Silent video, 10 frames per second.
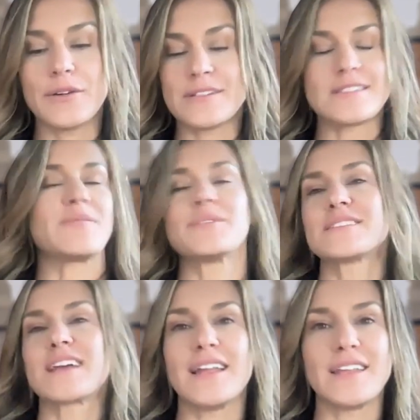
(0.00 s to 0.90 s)
when someone's
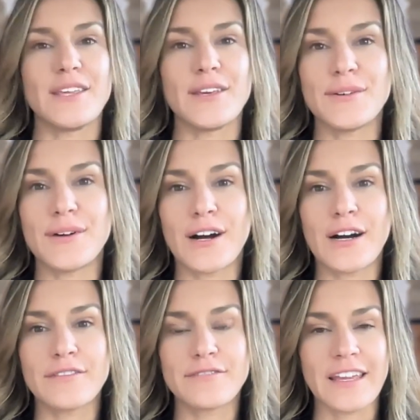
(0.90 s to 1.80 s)
cutting you
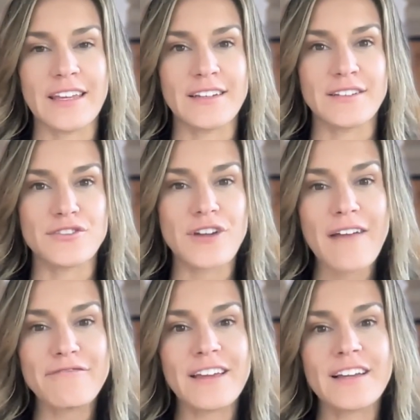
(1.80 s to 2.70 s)
off in
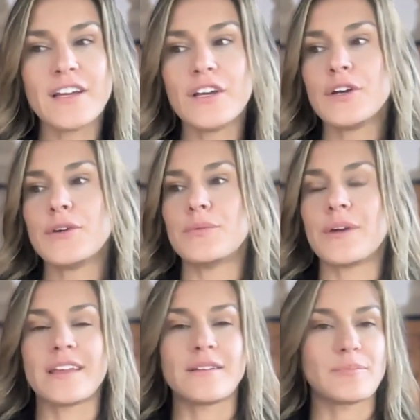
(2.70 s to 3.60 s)
traffic,
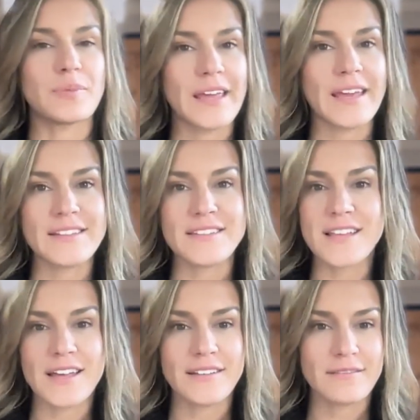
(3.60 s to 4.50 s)
when plans
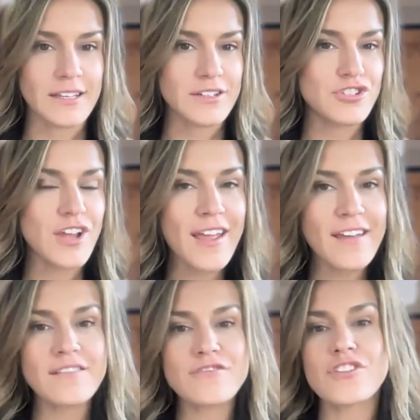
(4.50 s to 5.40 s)
suddenly
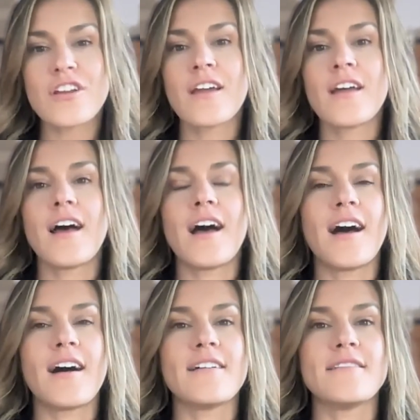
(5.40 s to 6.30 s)
change,
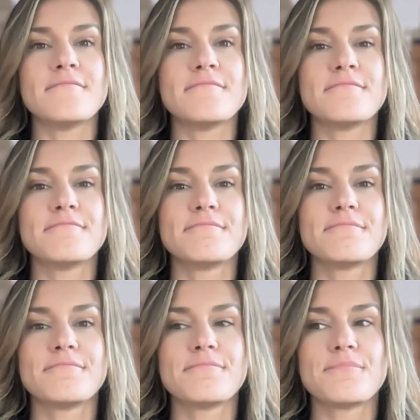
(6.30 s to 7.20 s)
um,
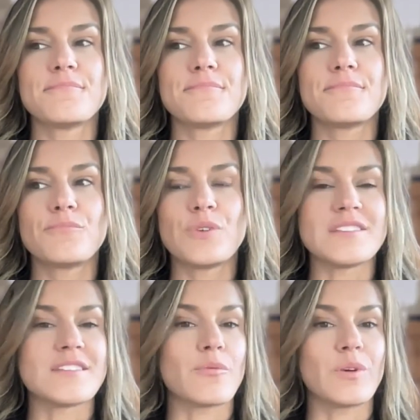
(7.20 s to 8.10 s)
when
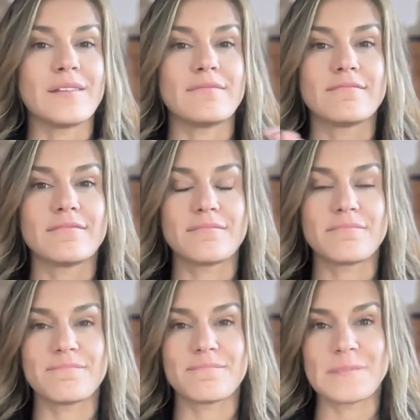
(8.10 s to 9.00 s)
someone
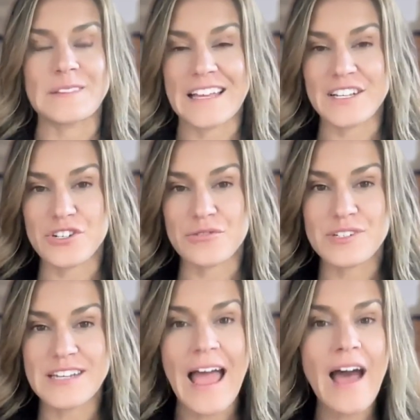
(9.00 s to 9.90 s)
lets you
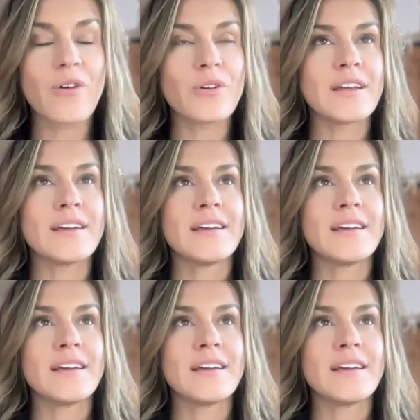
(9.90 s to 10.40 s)
down.